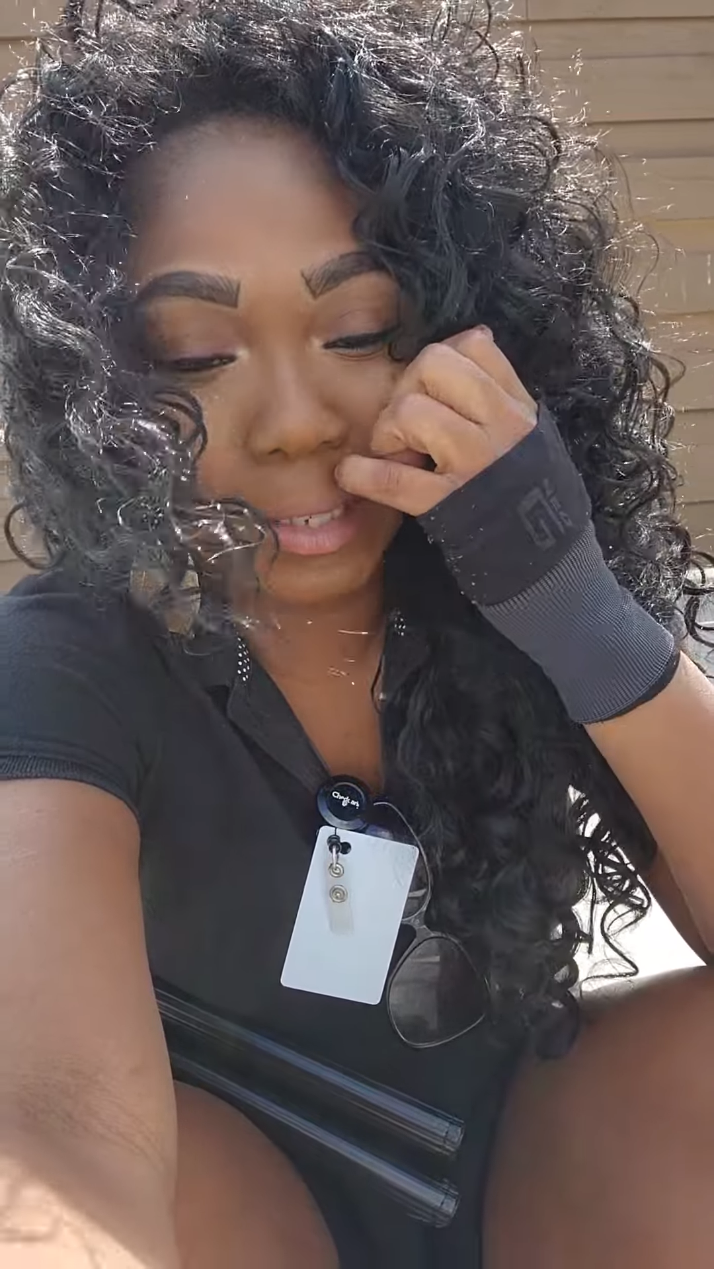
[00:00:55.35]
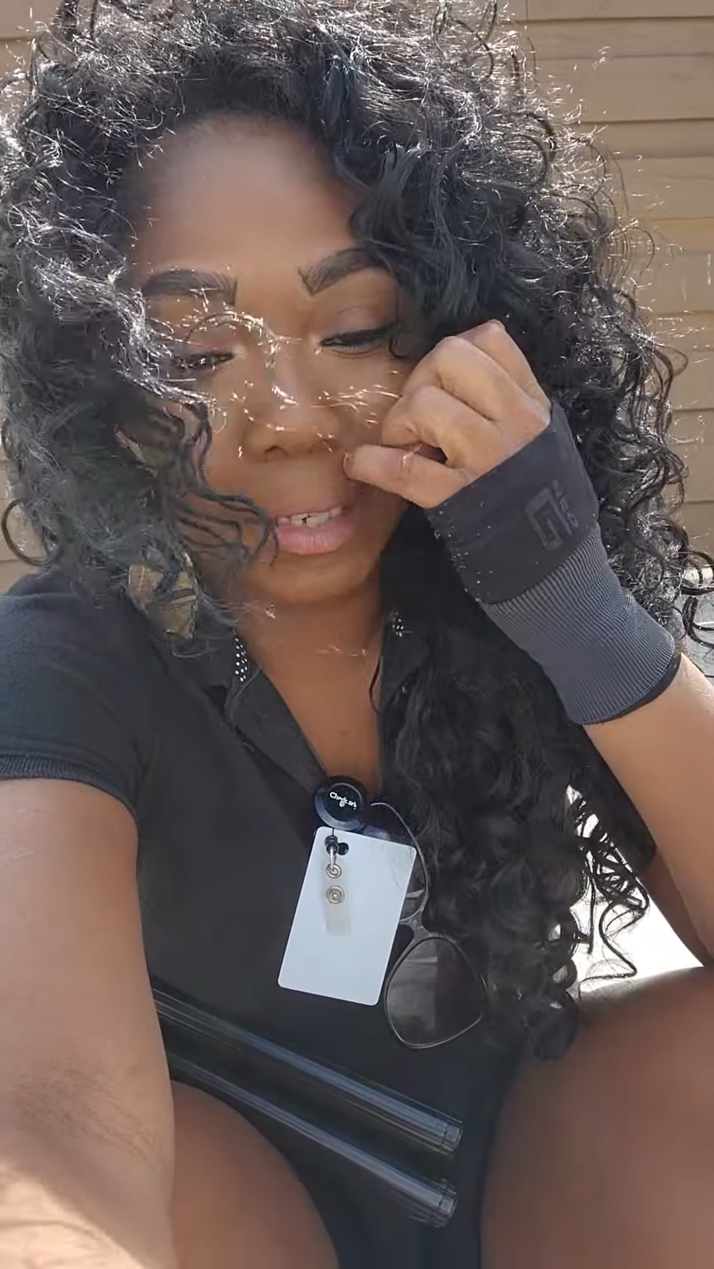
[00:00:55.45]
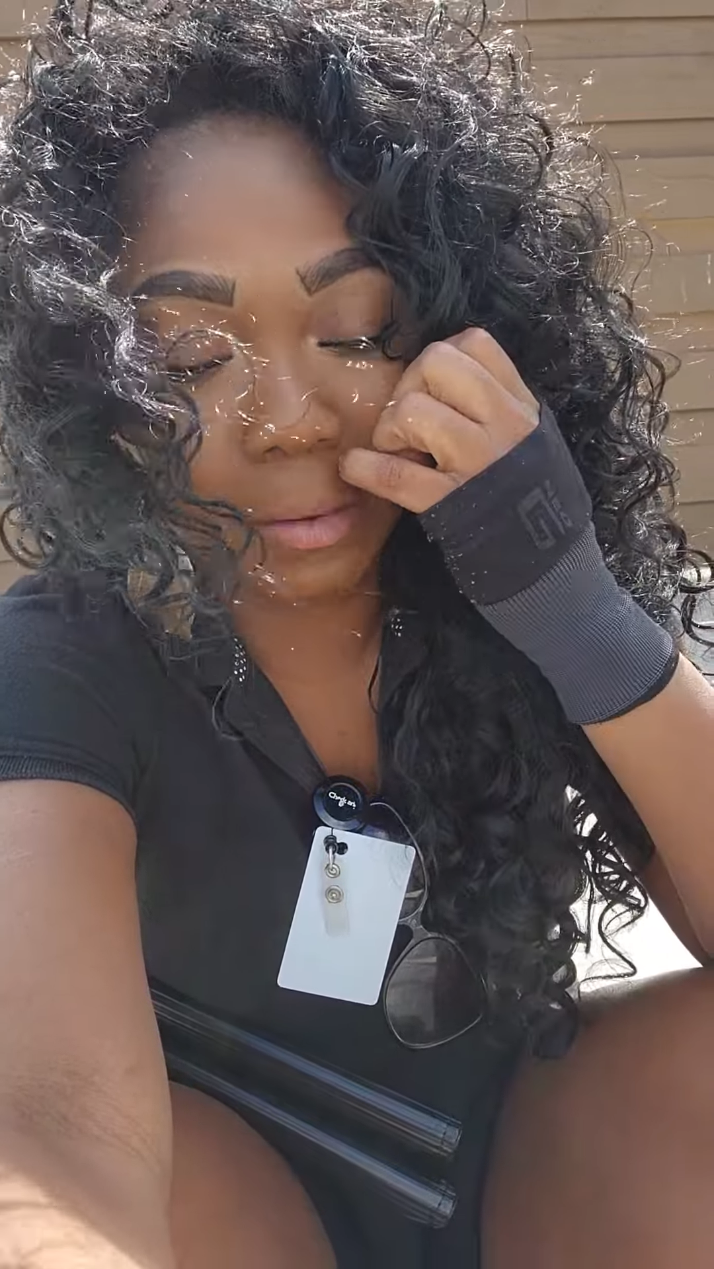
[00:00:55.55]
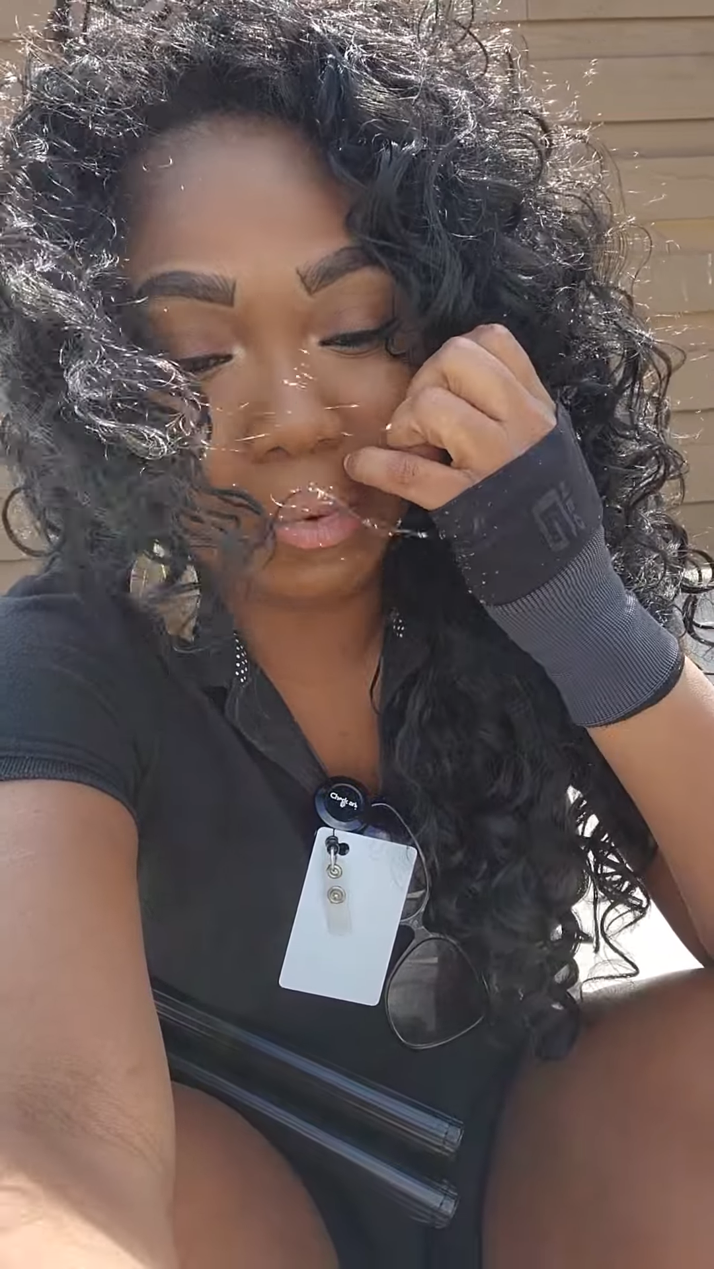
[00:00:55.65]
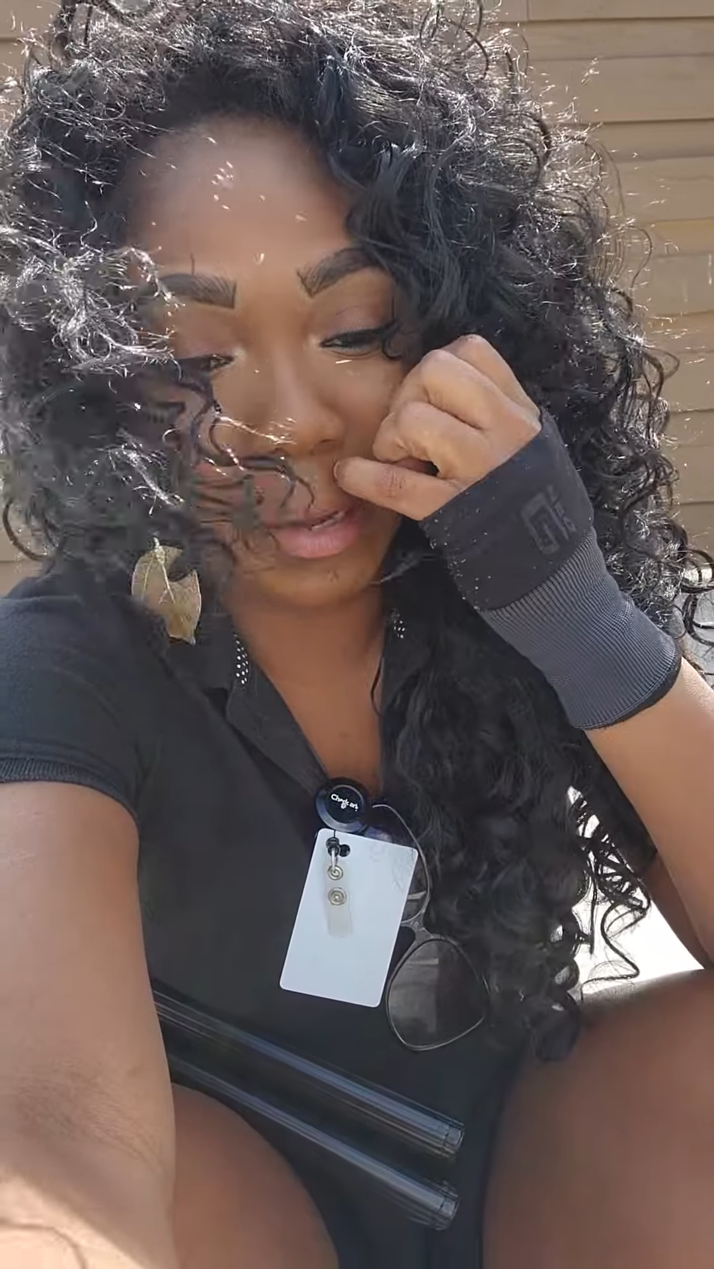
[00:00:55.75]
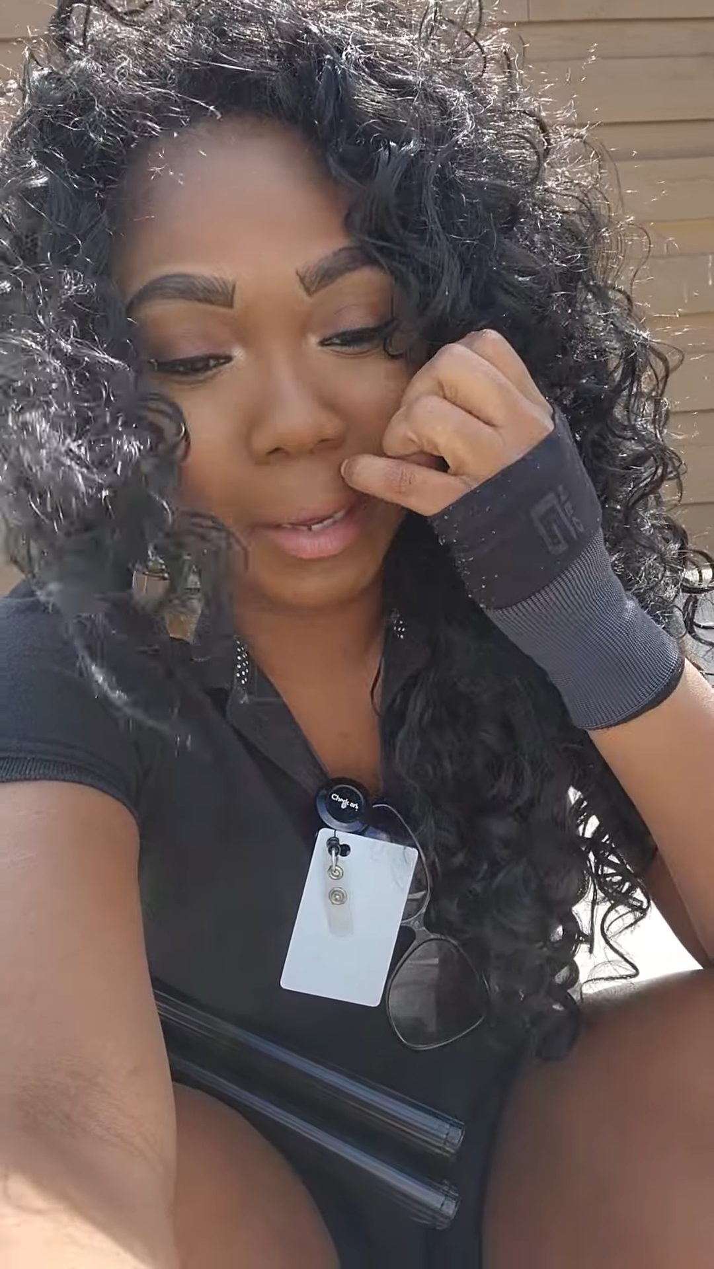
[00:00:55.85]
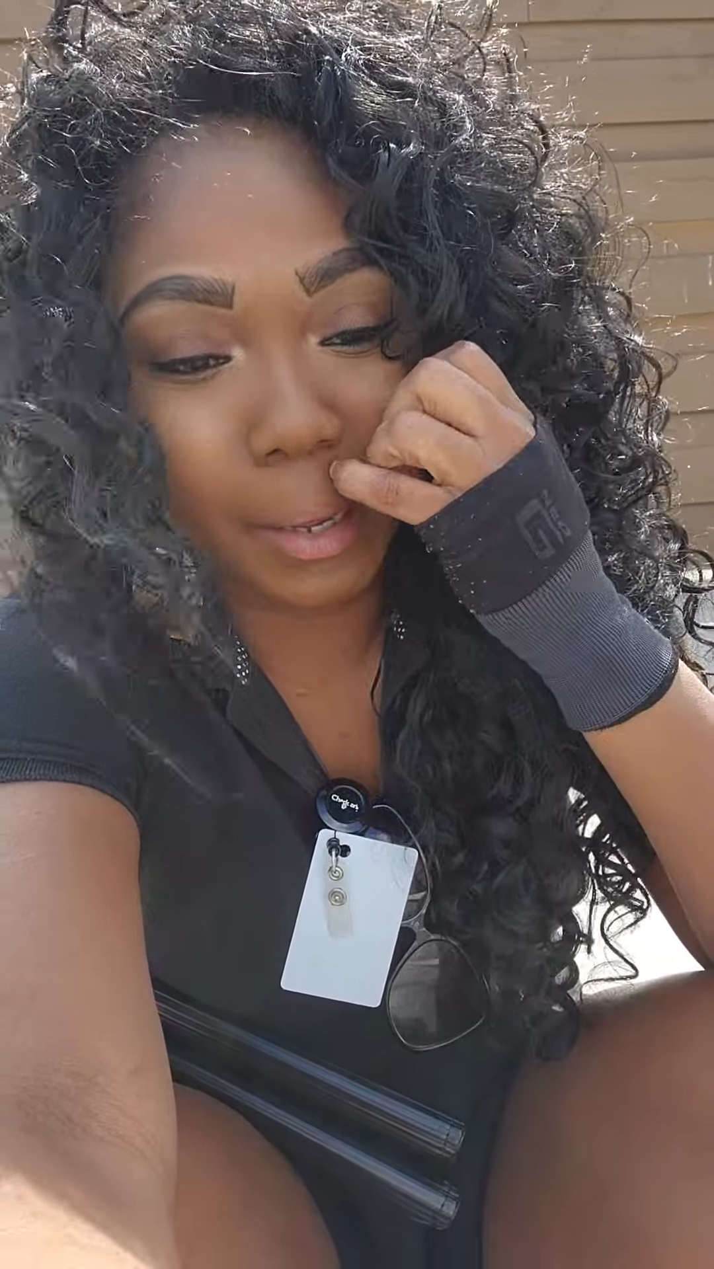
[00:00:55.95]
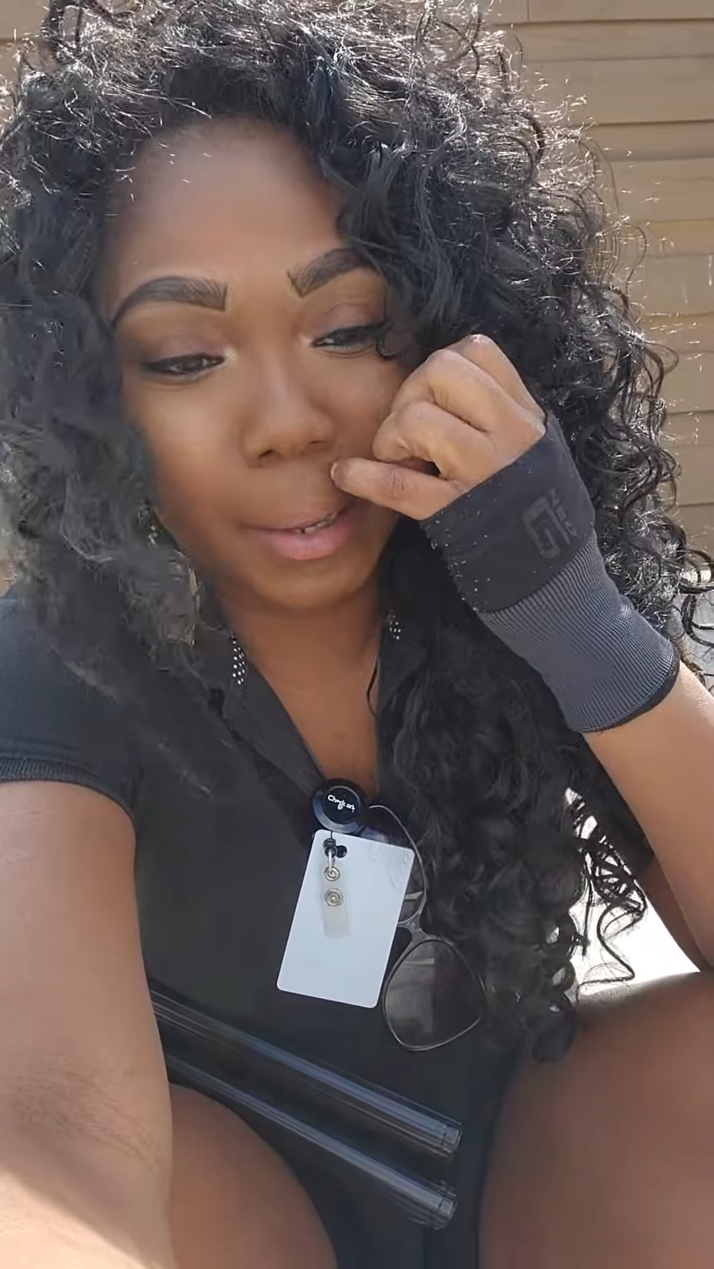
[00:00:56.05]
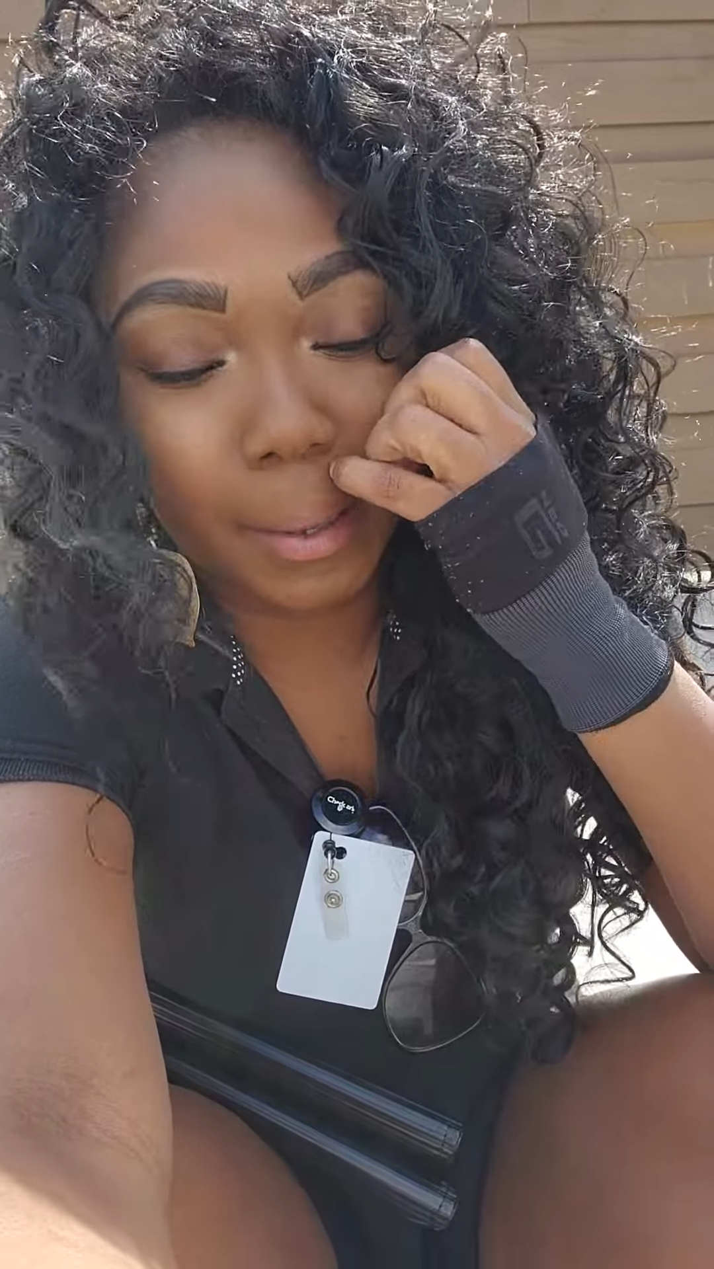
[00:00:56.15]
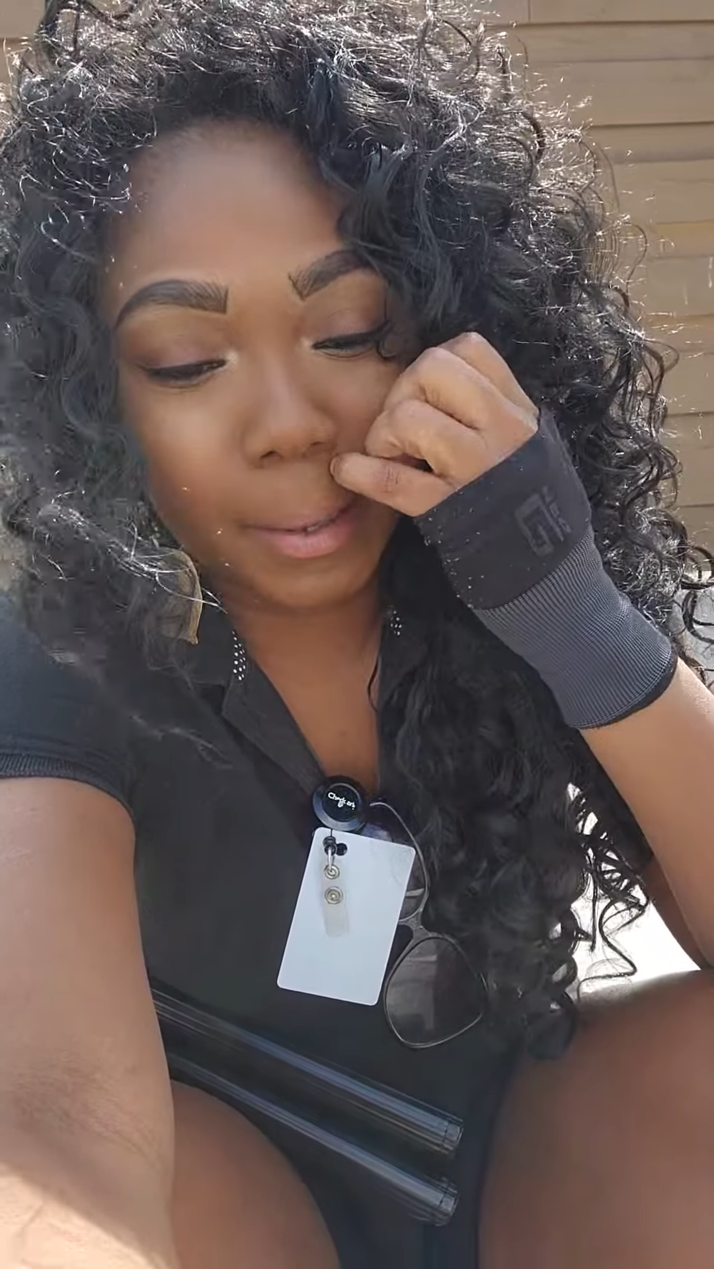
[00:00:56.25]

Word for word: TMI.